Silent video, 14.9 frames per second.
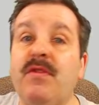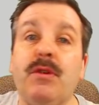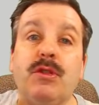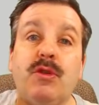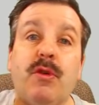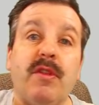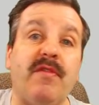
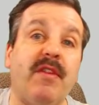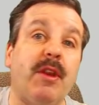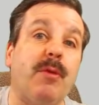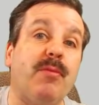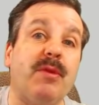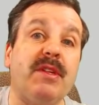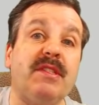you enjoyed the
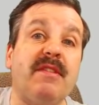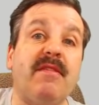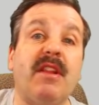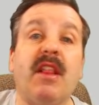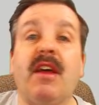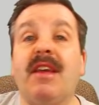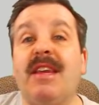video, please
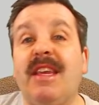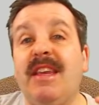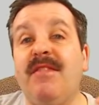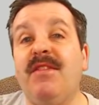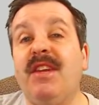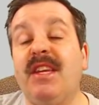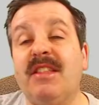give it a like,
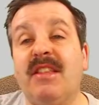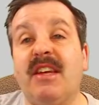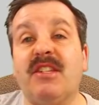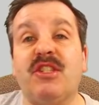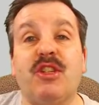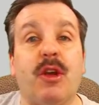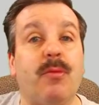even hit
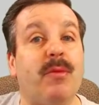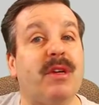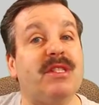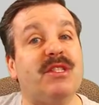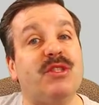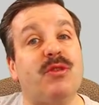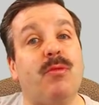that share
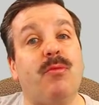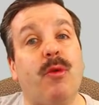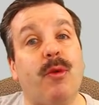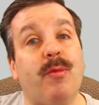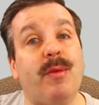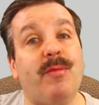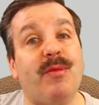button so
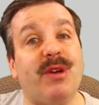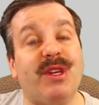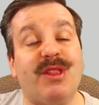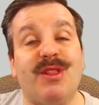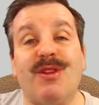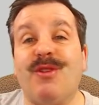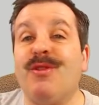more people
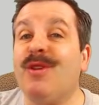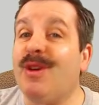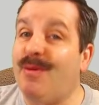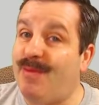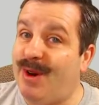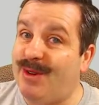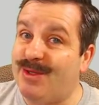can
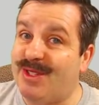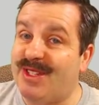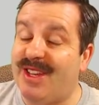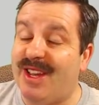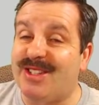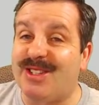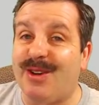learn about
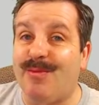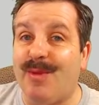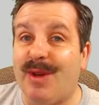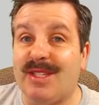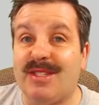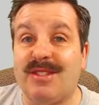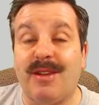SketchUp
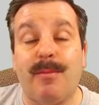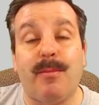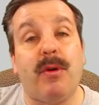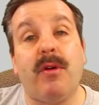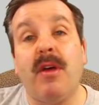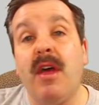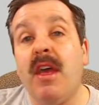Made
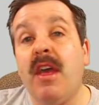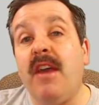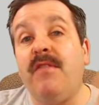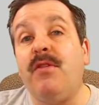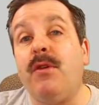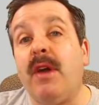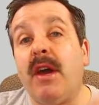Simple.
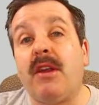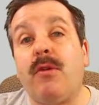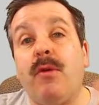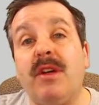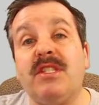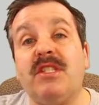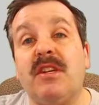If you got a
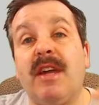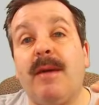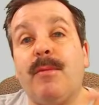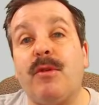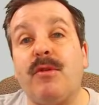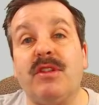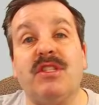question,
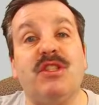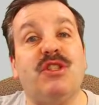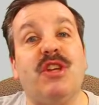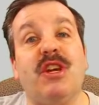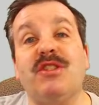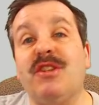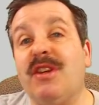comment, or a
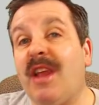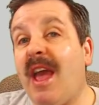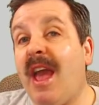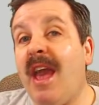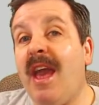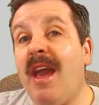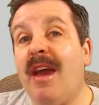suggestion,
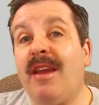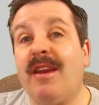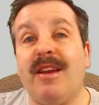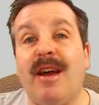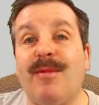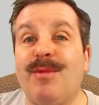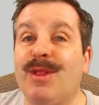
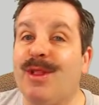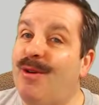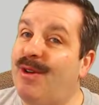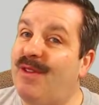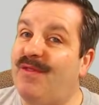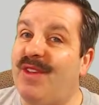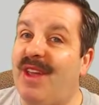add it down
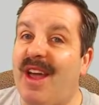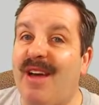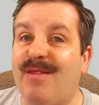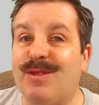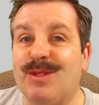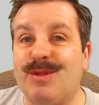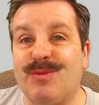below. And if you
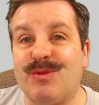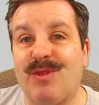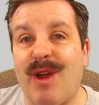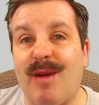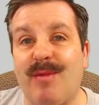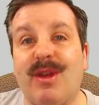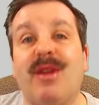haven't
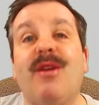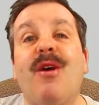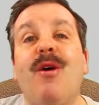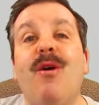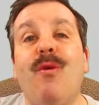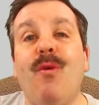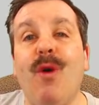subscribed yet,
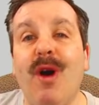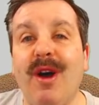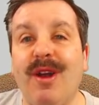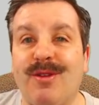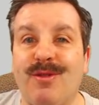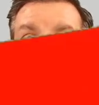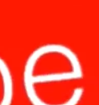
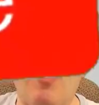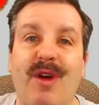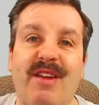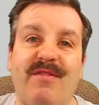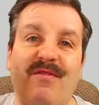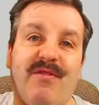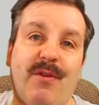what are you
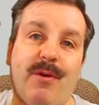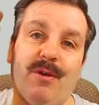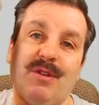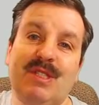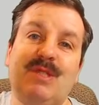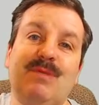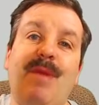waiting
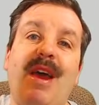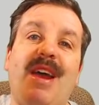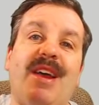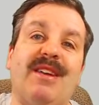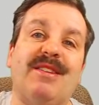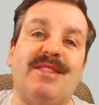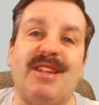for?
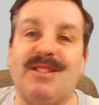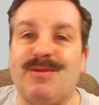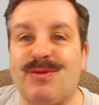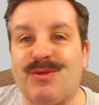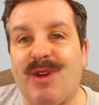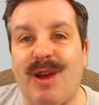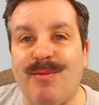Smash that
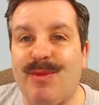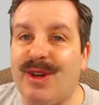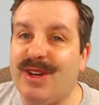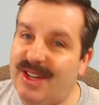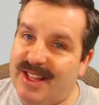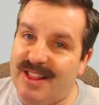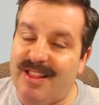subscribe
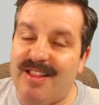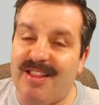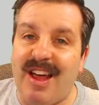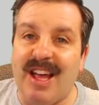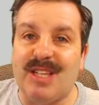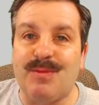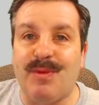button
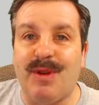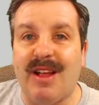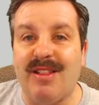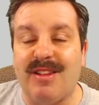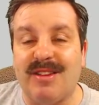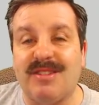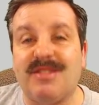and last but
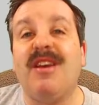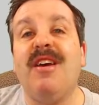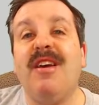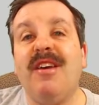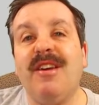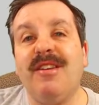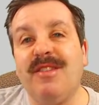not least,
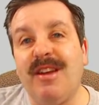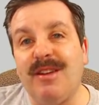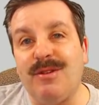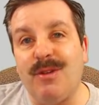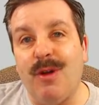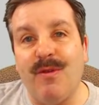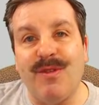hit
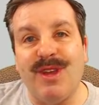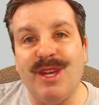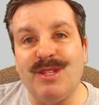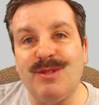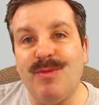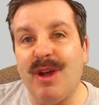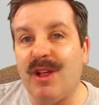that
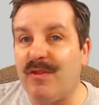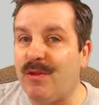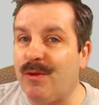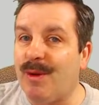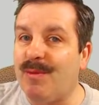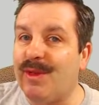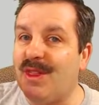notification bell
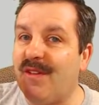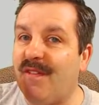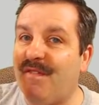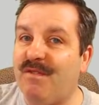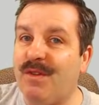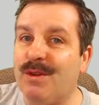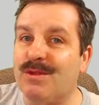if you want to be
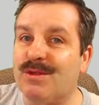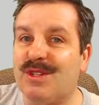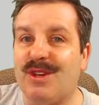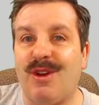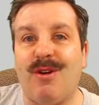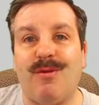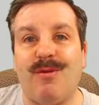the first to know